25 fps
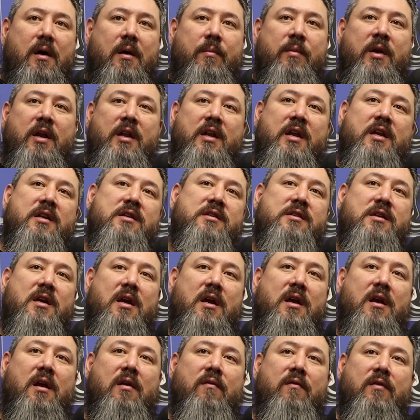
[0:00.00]
He's
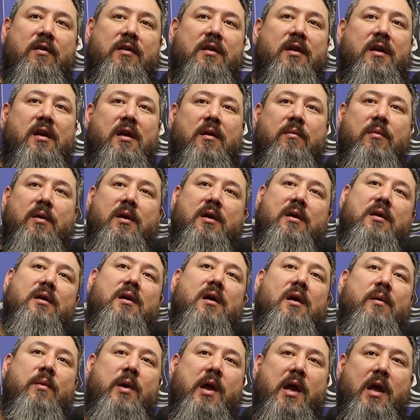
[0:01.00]
saying everything because,
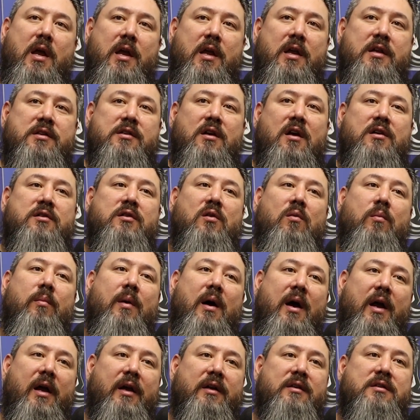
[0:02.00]
he's also
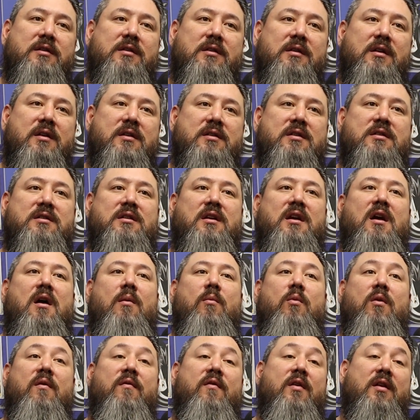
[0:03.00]
biased because he's a
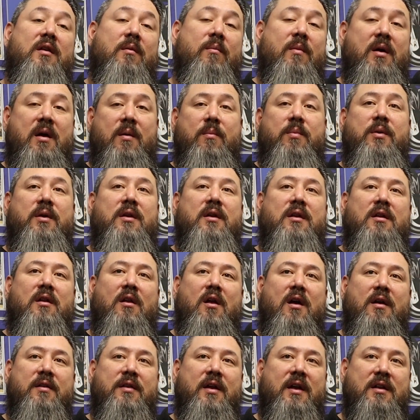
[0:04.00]
Cowboy fan. In my opinion, a
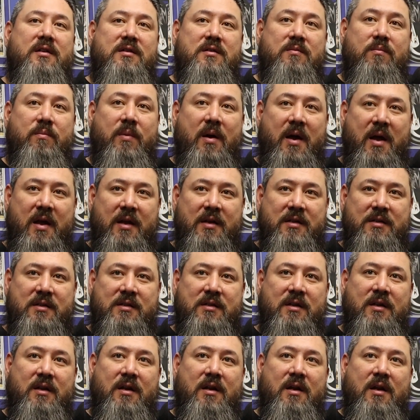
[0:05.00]
lot of that's
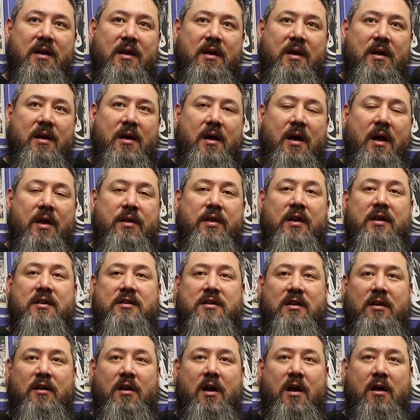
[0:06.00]
bias. I think
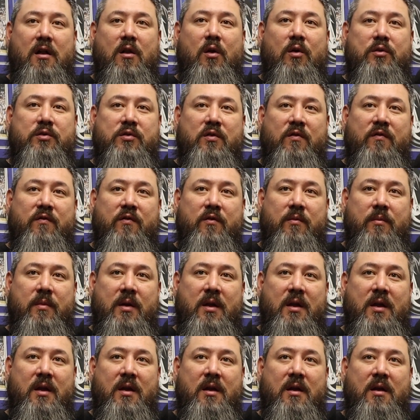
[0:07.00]
it's a lot closer for
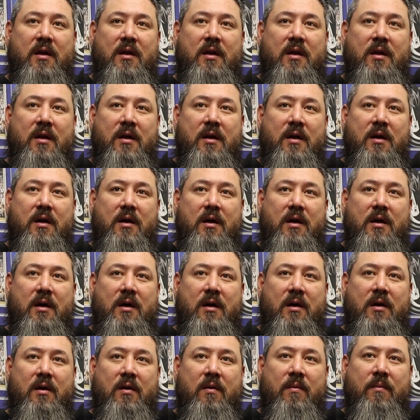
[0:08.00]
me.
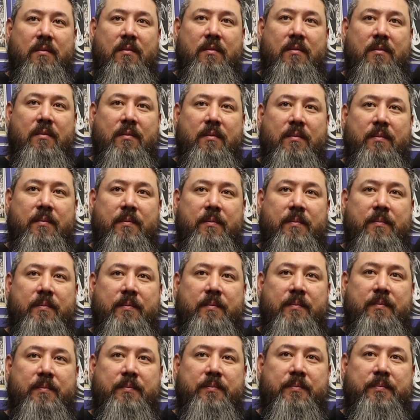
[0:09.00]
I'd say it wasn't
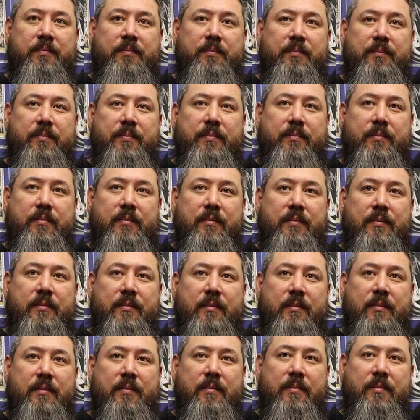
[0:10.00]
close. I
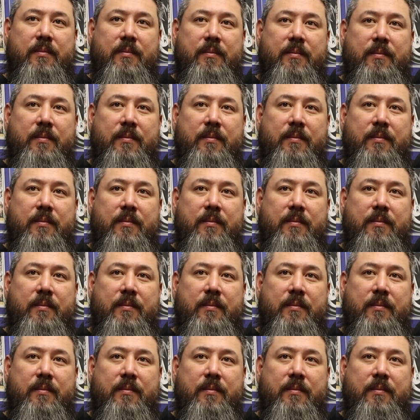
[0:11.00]
just said.